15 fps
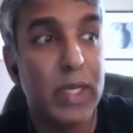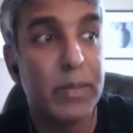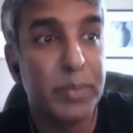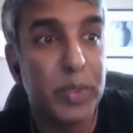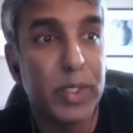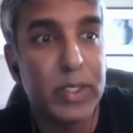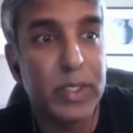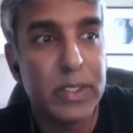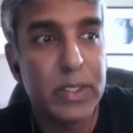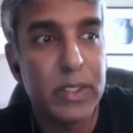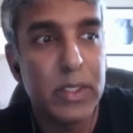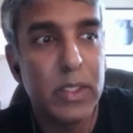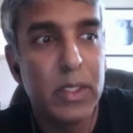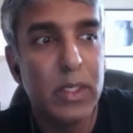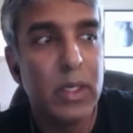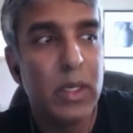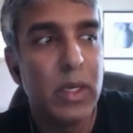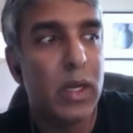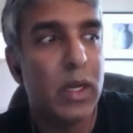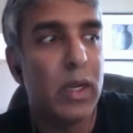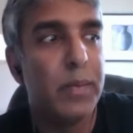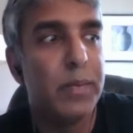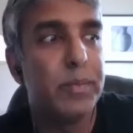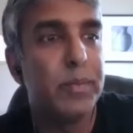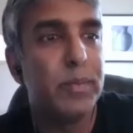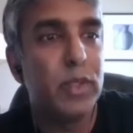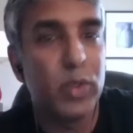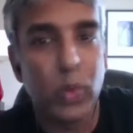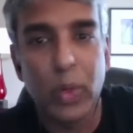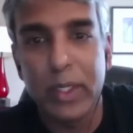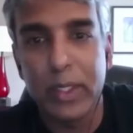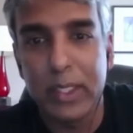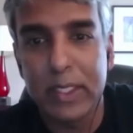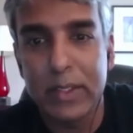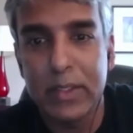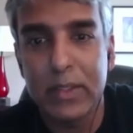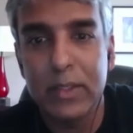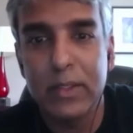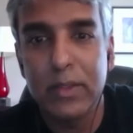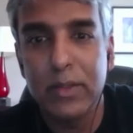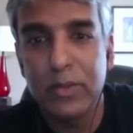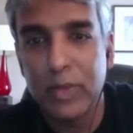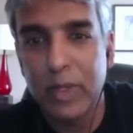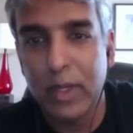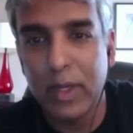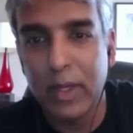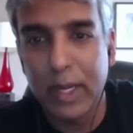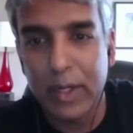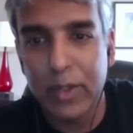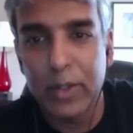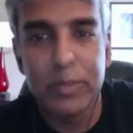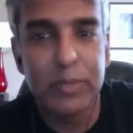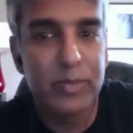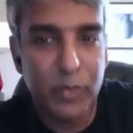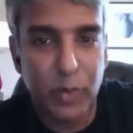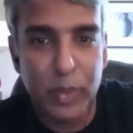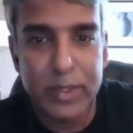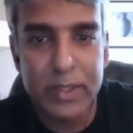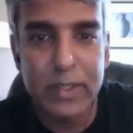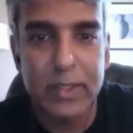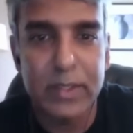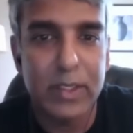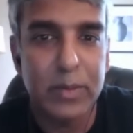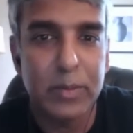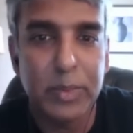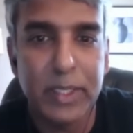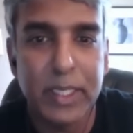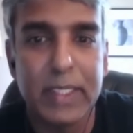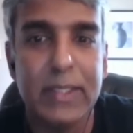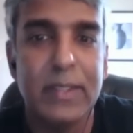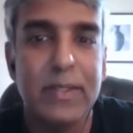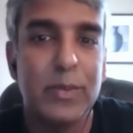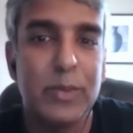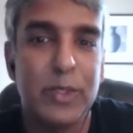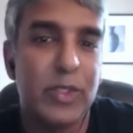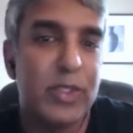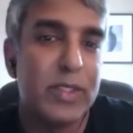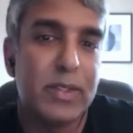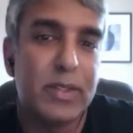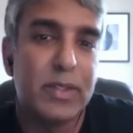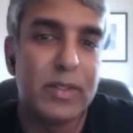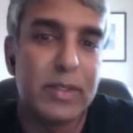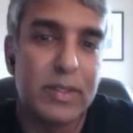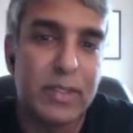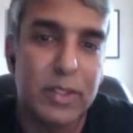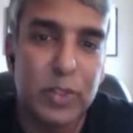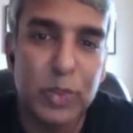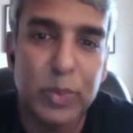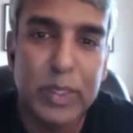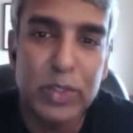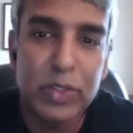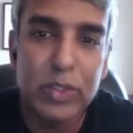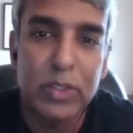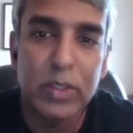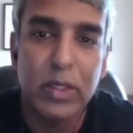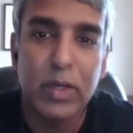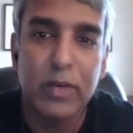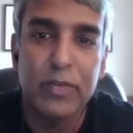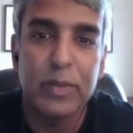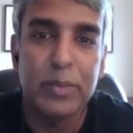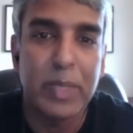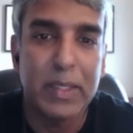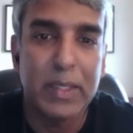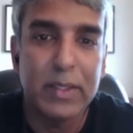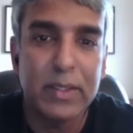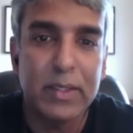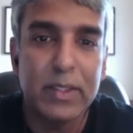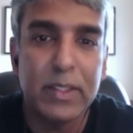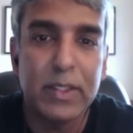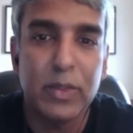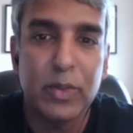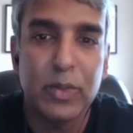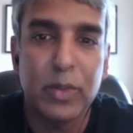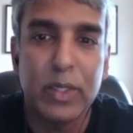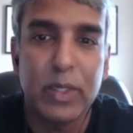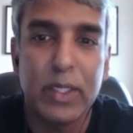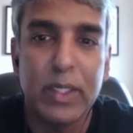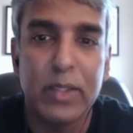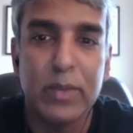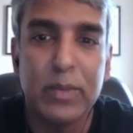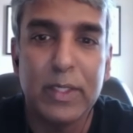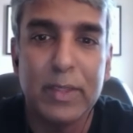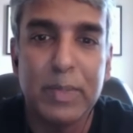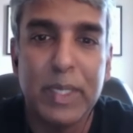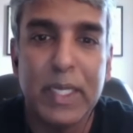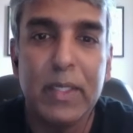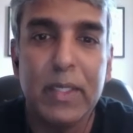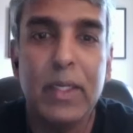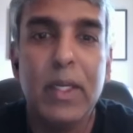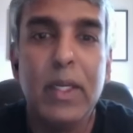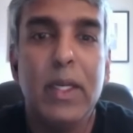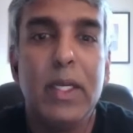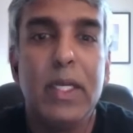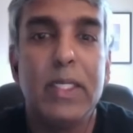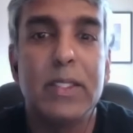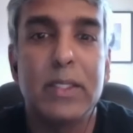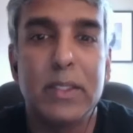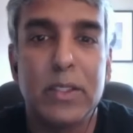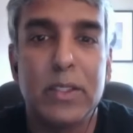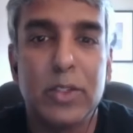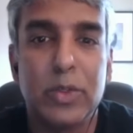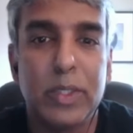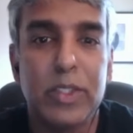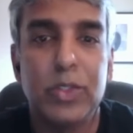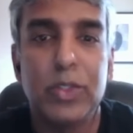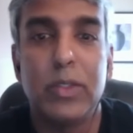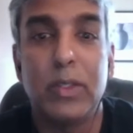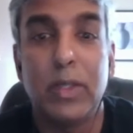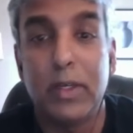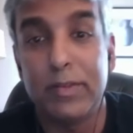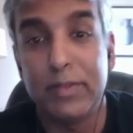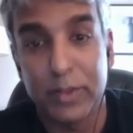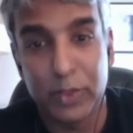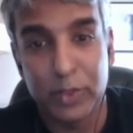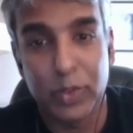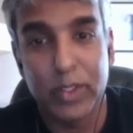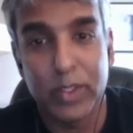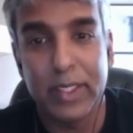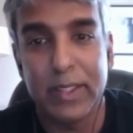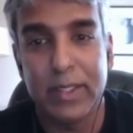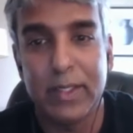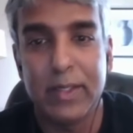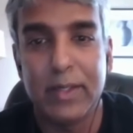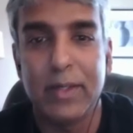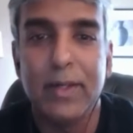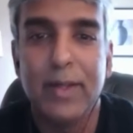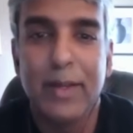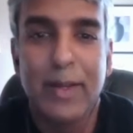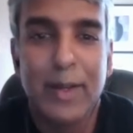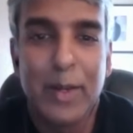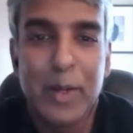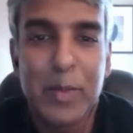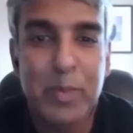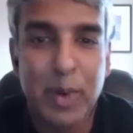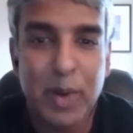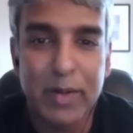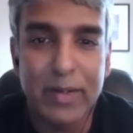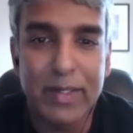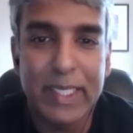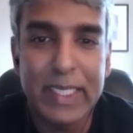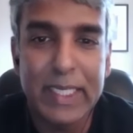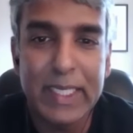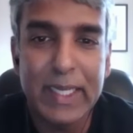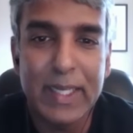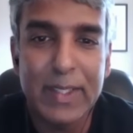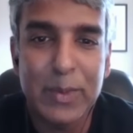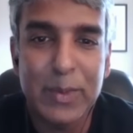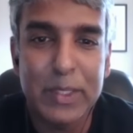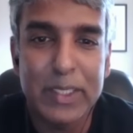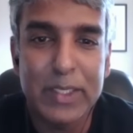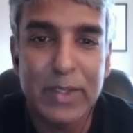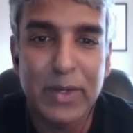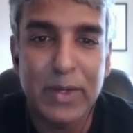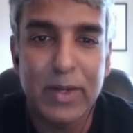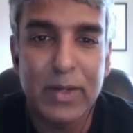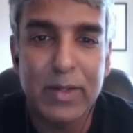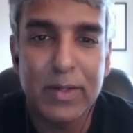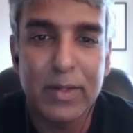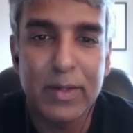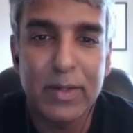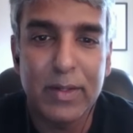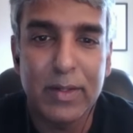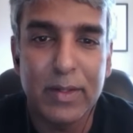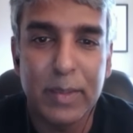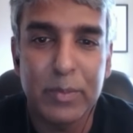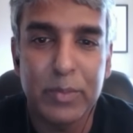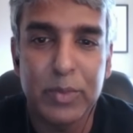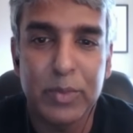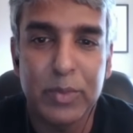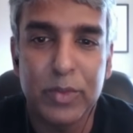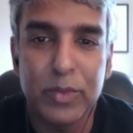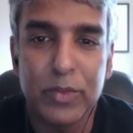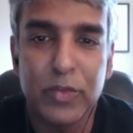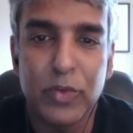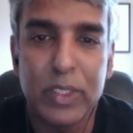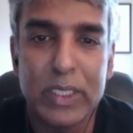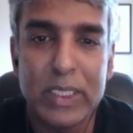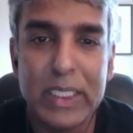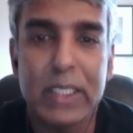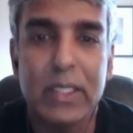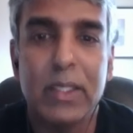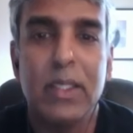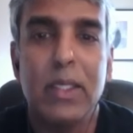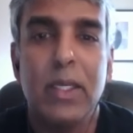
put loyalist Arab forces in place, which is the situation of the Palestinian Authority in the West Bank. It's the situation of the Jordanian monarchy, as we saw on April 14th.